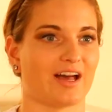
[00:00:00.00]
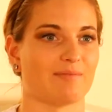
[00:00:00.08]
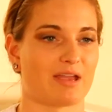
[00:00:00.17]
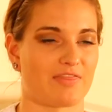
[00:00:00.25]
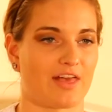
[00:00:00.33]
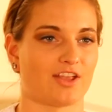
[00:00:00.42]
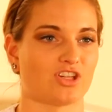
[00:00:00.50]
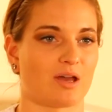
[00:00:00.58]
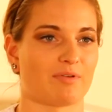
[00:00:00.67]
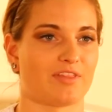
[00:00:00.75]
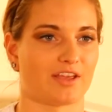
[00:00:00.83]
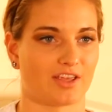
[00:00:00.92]
end that
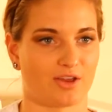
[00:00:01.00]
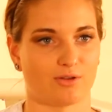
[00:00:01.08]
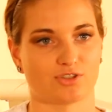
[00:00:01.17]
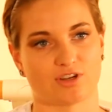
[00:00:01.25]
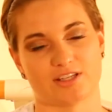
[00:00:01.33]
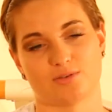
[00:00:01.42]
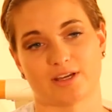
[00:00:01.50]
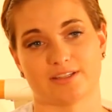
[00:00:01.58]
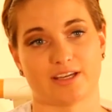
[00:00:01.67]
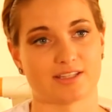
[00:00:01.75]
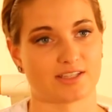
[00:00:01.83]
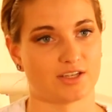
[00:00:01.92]
job and then go straight to like a
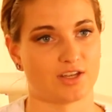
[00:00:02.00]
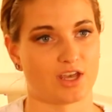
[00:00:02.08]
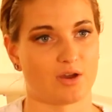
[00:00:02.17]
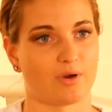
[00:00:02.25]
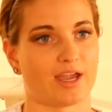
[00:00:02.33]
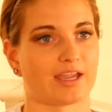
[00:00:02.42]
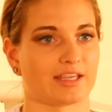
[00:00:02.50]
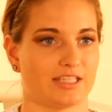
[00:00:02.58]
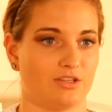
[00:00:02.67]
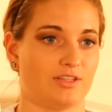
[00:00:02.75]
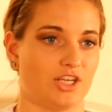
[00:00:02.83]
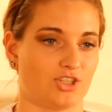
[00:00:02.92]
dance studio and
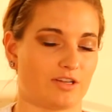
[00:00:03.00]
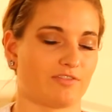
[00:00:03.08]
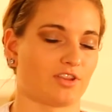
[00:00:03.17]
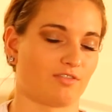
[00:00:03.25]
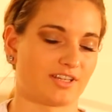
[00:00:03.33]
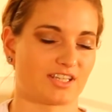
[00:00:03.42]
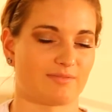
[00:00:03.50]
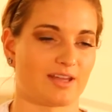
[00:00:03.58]
continue teaching for the rest of my